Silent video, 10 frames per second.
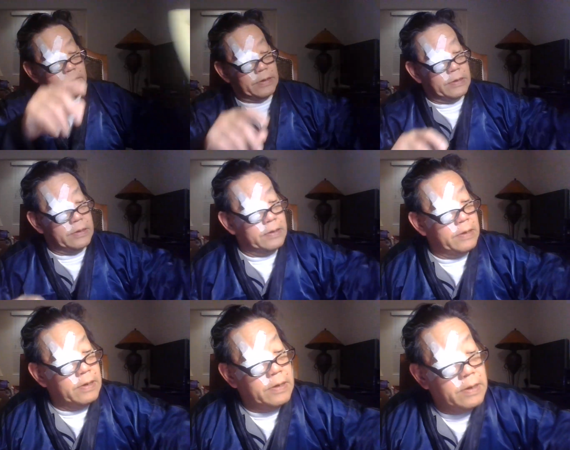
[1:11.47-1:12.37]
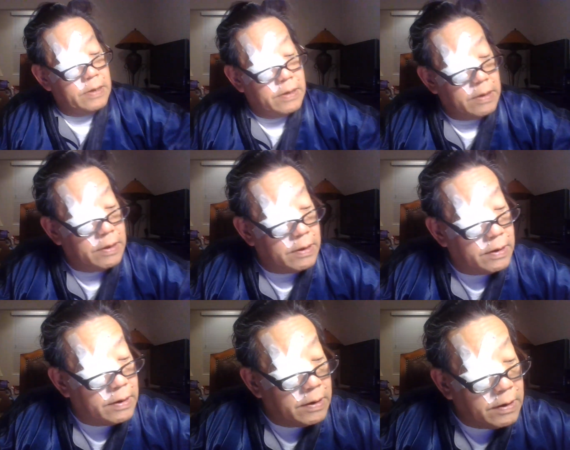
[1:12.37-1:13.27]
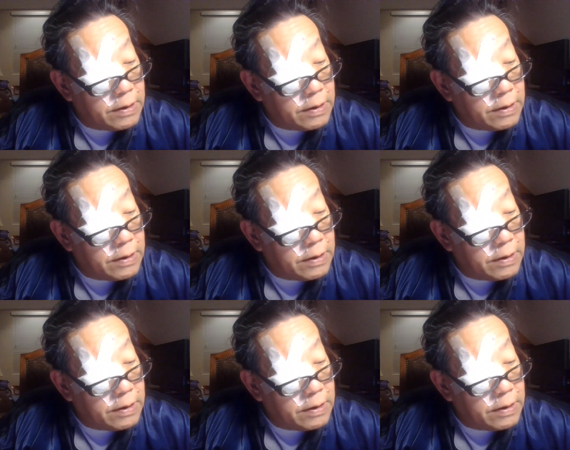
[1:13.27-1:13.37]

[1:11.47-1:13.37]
(no one is talking)